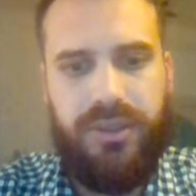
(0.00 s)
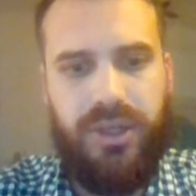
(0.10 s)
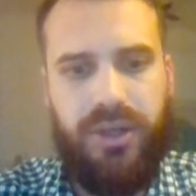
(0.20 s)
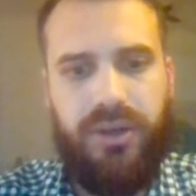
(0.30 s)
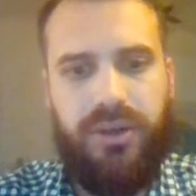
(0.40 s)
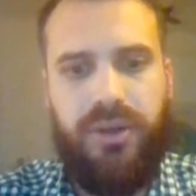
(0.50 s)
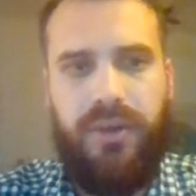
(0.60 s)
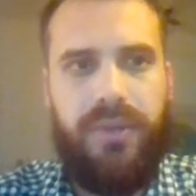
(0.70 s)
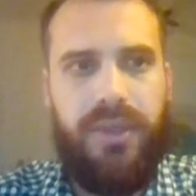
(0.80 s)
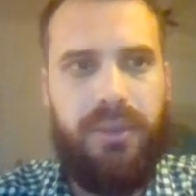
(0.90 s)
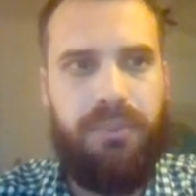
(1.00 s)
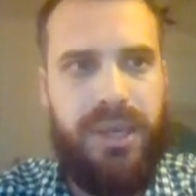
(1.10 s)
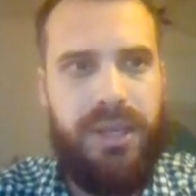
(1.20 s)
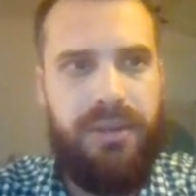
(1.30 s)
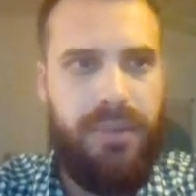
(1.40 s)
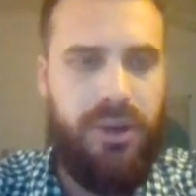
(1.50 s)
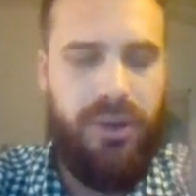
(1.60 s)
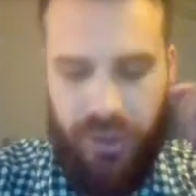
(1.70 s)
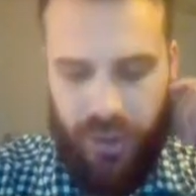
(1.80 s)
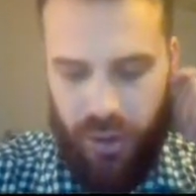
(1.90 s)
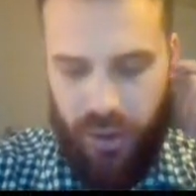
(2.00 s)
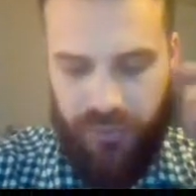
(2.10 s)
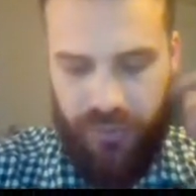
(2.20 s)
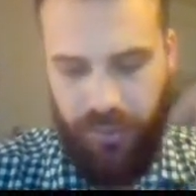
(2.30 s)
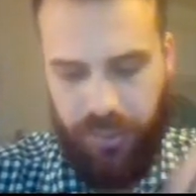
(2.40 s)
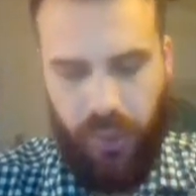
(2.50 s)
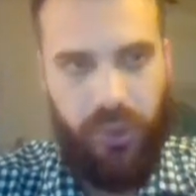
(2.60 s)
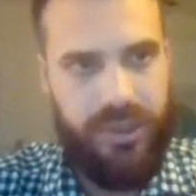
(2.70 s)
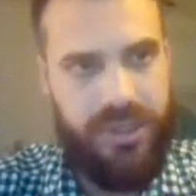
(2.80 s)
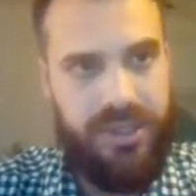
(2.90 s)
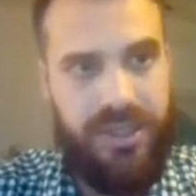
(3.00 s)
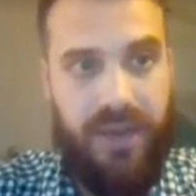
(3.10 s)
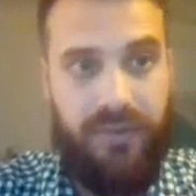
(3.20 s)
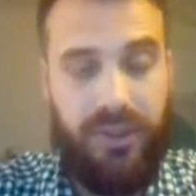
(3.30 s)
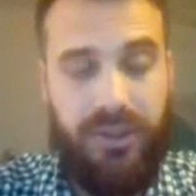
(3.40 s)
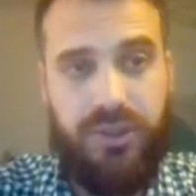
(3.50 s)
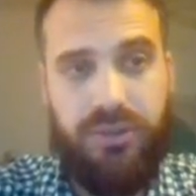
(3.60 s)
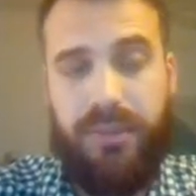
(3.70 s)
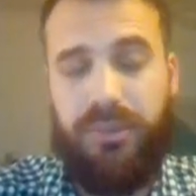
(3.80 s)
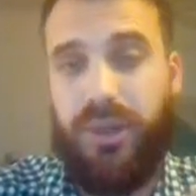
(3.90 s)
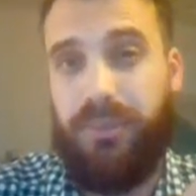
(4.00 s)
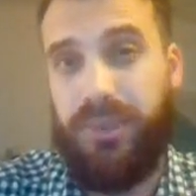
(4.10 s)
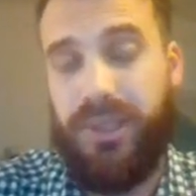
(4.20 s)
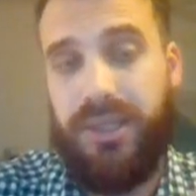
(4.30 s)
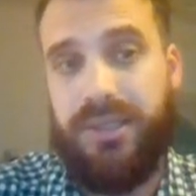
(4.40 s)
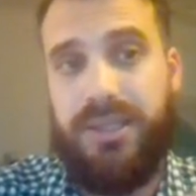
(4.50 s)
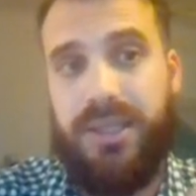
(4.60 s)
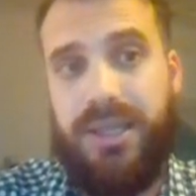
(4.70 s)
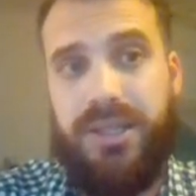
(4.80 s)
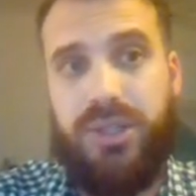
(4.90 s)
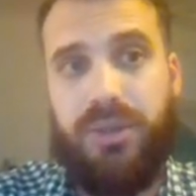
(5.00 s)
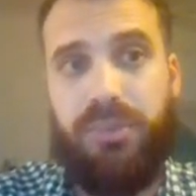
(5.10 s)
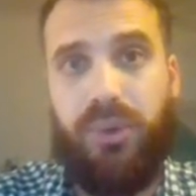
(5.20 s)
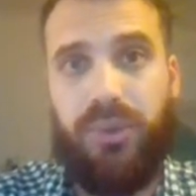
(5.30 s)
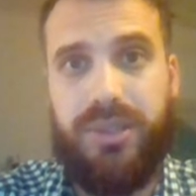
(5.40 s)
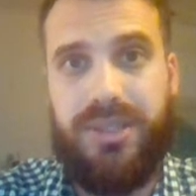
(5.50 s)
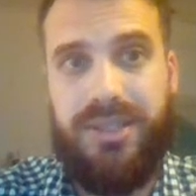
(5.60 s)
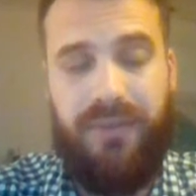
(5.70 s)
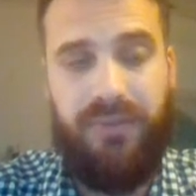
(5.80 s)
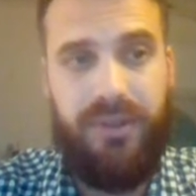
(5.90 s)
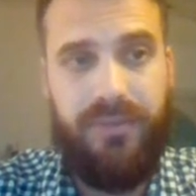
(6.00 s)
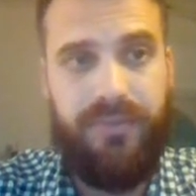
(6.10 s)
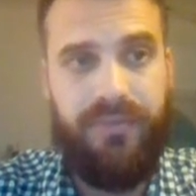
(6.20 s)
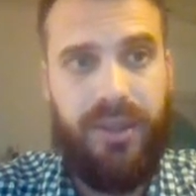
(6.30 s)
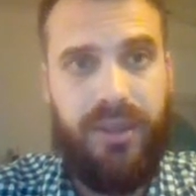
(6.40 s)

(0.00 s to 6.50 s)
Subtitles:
So the pin mode of port 7, because remember I plugged it into port 7,